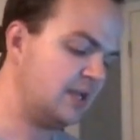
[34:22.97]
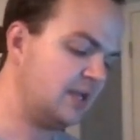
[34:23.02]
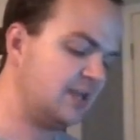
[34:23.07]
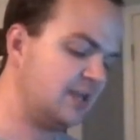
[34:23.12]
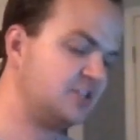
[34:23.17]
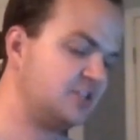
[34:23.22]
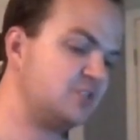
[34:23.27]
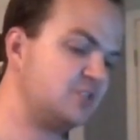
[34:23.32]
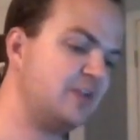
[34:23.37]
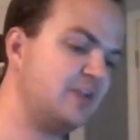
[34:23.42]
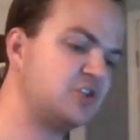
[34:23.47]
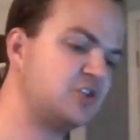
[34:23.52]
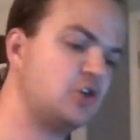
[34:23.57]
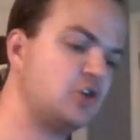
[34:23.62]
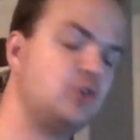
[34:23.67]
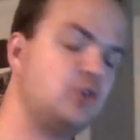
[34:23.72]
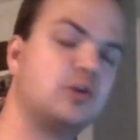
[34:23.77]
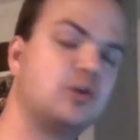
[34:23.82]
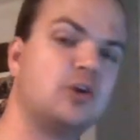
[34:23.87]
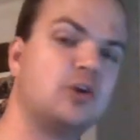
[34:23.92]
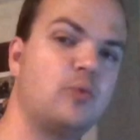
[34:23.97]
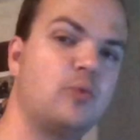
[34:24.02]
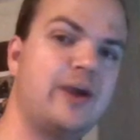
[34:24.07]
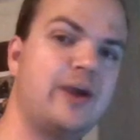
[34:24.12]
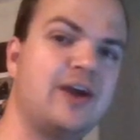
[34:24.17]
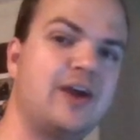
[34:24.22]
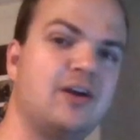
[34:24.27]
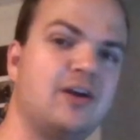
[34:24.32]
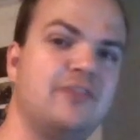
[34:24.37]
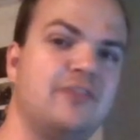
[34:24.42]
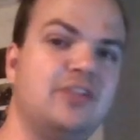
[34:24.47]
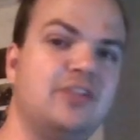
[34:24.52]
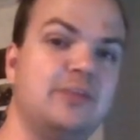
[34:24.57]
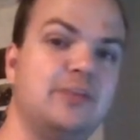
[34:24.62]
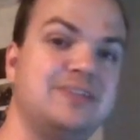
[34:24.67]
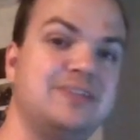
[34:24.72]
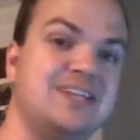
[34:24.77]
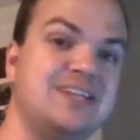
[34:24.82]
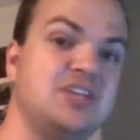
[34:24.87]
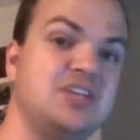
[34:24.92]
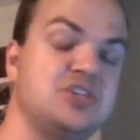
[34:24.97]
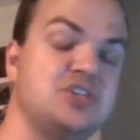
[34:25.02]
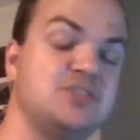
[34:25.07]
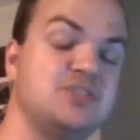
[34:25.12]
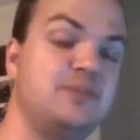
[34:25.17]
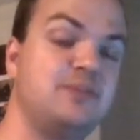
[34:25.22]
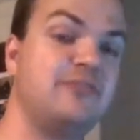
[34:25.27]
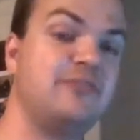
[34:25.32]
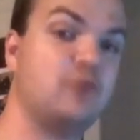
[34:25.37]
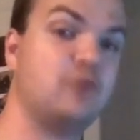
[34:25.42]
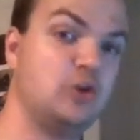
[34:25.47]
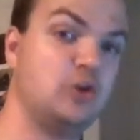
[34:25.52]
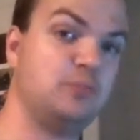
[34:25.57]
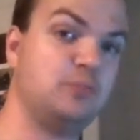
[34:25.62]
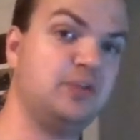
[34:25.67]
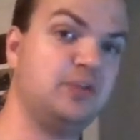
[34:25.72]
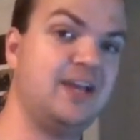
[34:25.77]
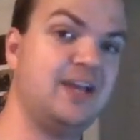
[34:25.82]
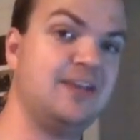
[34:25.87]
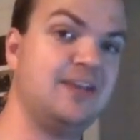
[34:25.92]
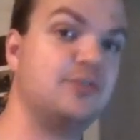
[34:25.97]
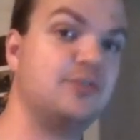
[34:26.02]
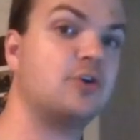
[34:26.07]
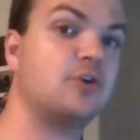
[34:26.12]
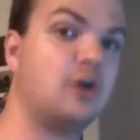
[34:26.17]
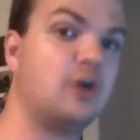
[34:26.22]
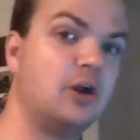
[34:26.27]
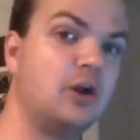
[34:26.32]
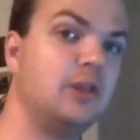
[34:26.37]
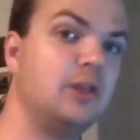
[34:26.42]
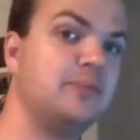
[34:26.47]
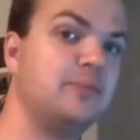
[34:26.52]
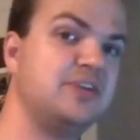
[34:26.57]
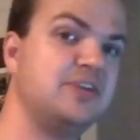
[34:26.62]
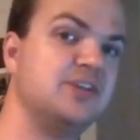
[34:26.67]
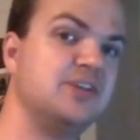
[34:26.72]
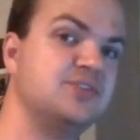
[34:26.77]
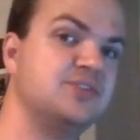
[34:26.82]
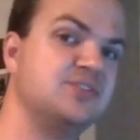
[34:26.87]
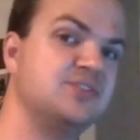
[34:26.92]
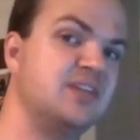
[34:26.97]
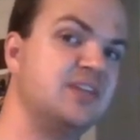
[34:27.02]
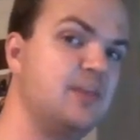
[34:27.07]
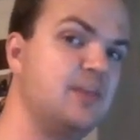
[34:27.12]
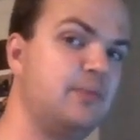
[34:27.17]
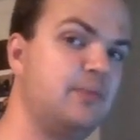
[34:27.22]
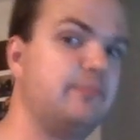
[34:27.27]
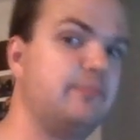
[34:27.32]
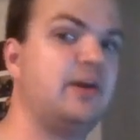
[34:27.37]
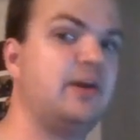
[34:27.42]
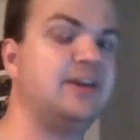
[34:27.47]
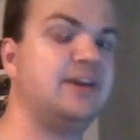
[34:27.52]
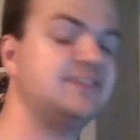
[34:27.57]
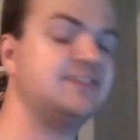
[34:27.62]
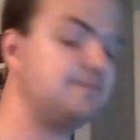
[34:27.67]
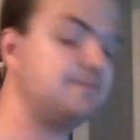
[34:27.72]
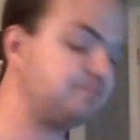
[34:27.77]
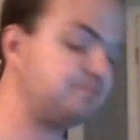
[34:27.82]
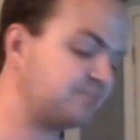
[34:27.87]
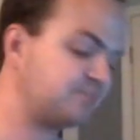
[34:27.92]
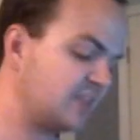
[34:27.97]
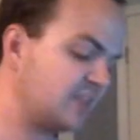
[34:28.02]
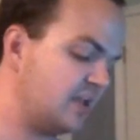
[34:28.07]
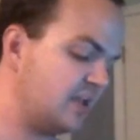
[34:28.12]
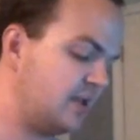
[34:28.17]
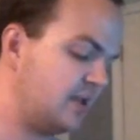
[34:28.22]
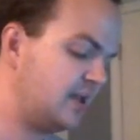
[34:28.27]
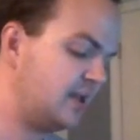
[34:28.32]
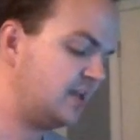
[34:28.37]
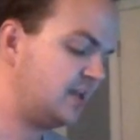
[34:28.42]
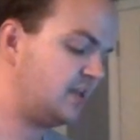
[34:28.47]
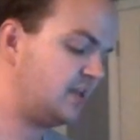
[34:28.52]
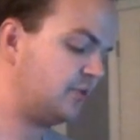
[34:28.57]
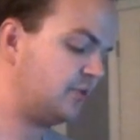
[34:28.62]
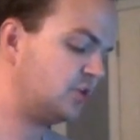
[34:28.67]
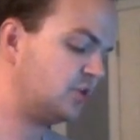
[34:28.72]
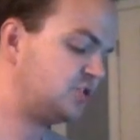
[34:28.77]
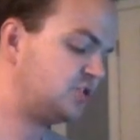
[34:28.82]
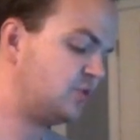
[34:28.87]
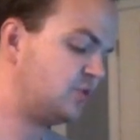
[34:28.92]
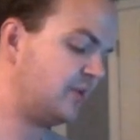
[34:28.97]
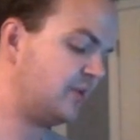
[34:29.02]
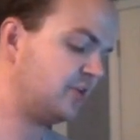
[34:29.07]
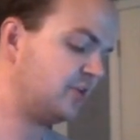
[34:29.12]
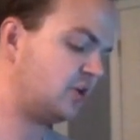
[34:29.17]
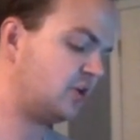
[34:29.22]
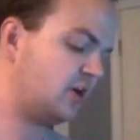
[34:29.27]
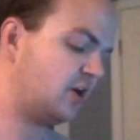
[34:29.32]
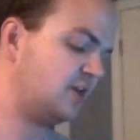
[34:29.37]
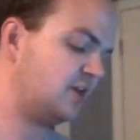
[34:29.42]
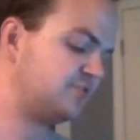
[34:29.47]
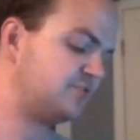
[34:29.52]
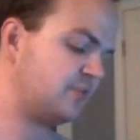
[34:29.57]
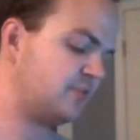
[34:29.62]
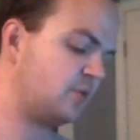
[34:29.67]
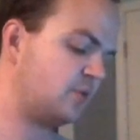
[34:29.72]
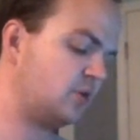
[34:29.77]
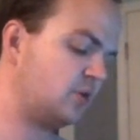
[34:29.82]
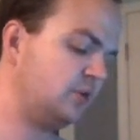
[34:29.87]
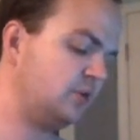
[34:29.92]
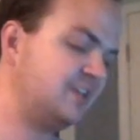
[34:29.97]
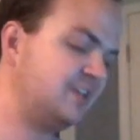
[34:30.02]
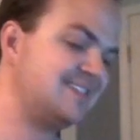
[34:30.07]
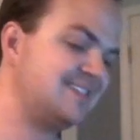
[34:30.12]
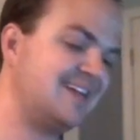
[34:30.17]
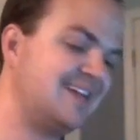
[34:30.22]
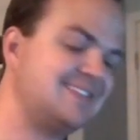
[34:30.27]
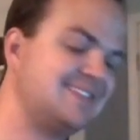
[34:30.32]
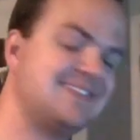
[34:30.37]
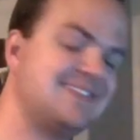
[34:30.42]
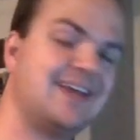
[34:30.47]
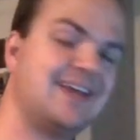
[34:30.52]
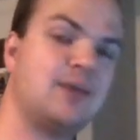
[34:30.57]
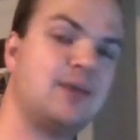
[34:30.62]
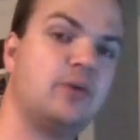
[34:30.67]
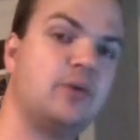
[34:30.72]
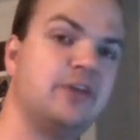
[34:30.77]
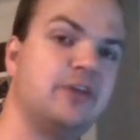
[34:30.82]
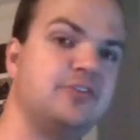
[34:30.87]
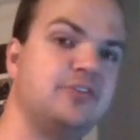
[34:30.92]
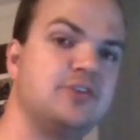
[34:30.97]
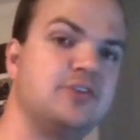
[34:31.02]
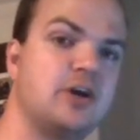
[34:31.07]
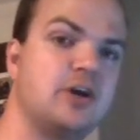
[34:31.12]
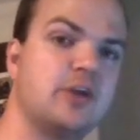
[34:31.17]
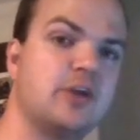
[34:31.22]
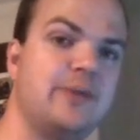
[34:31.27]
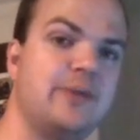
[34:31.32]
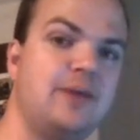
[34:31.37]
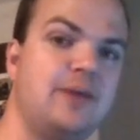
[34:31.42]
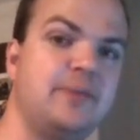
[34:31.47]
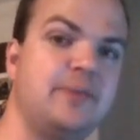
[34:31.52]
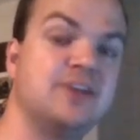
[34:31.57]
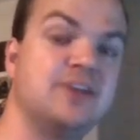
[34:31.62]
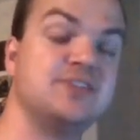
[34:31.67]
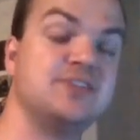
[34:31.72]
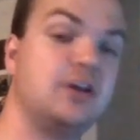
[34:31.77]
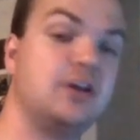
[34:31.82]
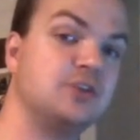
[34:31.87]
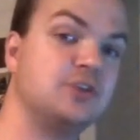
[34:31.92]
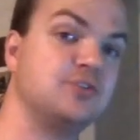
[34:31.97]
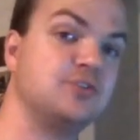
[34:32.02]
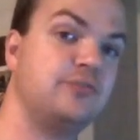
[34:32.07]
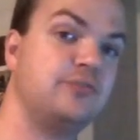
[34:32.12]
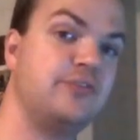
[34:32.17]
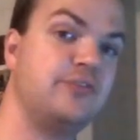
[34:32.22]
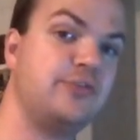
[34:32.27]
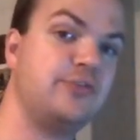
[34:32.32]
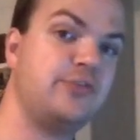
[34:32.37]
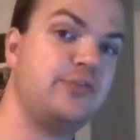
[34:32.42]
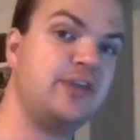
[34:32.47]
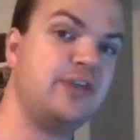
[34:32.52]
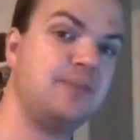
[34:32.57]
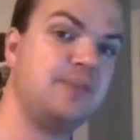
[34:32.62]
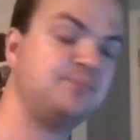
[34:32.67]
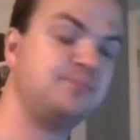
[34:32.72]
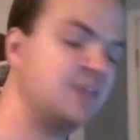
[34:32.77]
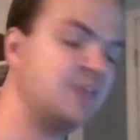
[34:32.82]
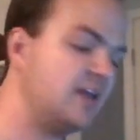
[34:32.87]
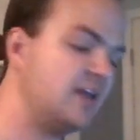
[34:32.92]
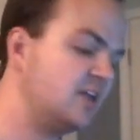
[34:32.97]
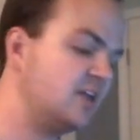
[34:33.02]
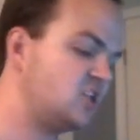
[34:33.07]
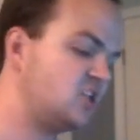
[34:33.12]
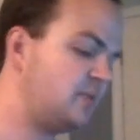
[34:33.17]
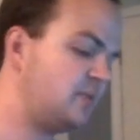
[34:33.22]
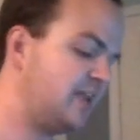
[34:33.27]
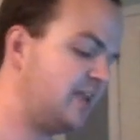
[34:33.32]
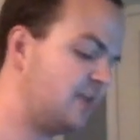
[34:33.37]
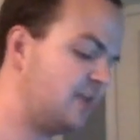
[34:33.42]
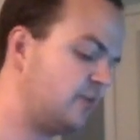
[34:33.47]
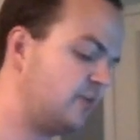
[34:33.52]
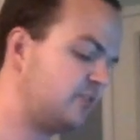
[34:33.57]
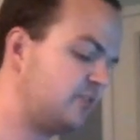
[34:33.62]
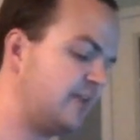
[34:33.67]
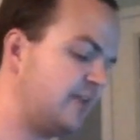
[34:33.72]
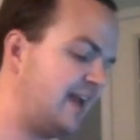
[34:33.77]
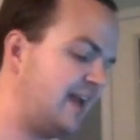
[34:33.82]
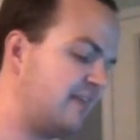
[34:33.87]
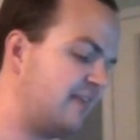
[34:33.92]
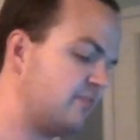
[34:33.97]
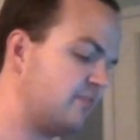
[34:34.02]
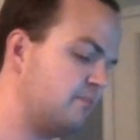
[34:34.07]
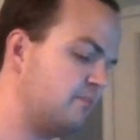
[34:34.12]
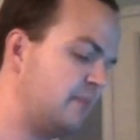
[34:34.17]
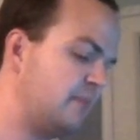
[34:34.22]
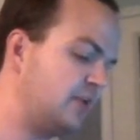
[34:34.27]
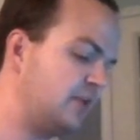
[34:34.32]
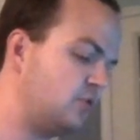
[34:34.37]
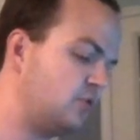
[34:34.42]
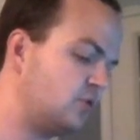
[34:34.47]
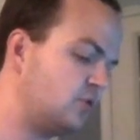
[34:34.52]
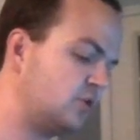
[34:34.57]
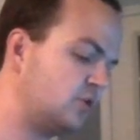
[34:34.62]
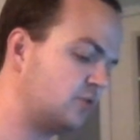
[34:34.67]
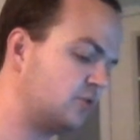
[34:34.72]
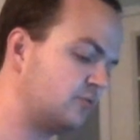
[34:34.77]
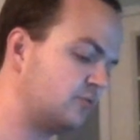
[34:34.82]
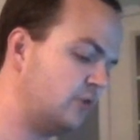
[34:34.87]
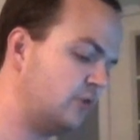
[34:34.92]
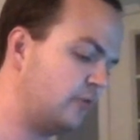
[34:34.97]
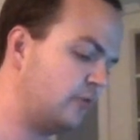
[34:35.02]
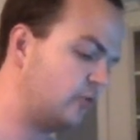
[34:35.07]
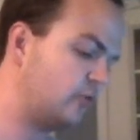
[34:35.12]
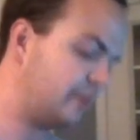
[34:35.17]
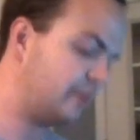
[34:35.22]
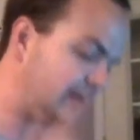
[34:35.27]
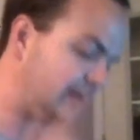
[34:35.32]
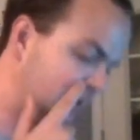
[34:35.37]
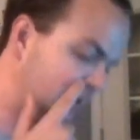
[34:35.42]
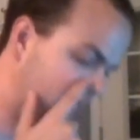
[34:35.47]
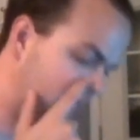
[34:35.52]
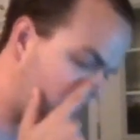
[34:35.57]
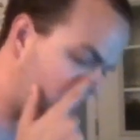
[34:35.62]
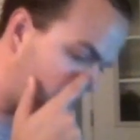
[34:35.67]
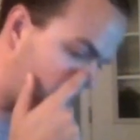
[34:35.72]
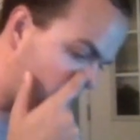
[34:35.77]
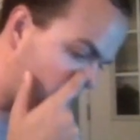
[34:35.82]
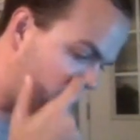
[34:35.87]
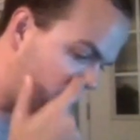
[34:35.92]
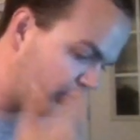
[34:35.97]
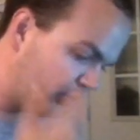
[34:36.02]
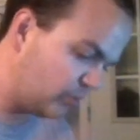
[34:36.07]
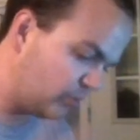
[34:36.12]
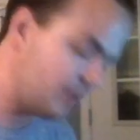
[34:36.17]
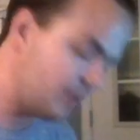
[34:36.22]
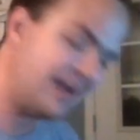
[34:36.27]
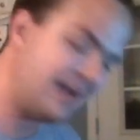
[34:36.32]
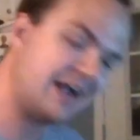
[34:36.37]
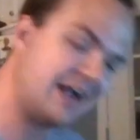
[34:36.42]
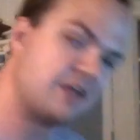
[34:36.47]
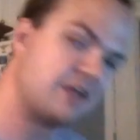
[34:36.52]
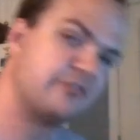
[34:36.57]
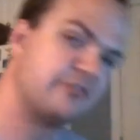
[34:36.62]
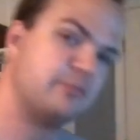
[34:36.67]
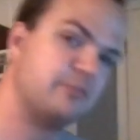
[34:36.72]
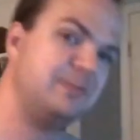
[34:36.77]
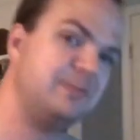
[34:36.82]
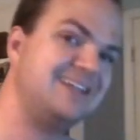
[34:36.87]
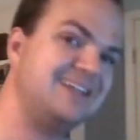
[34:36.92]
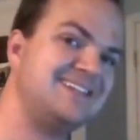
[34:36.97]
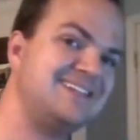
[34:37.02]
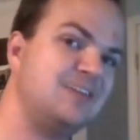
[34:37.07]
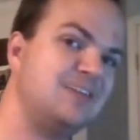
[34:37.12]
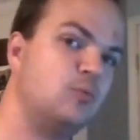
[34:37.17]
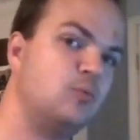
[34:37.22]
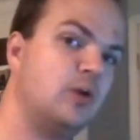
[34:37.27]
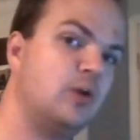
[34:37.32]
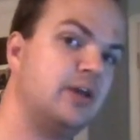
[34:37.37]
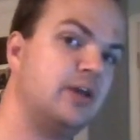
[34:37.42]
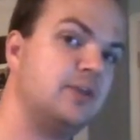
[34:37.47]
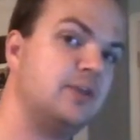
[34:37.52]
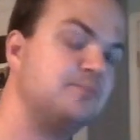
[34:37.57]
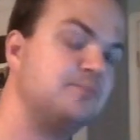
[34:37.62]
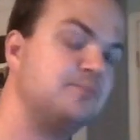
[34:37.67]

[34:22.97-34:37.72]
Just make sure you are aware of the limitations before you play it. There are limitations to keep in mind. Now, there are two other cards from early sets that I wanted to talk about because they also fit the theme. To begin with, we have Metal Garurumon all the way back from BT1.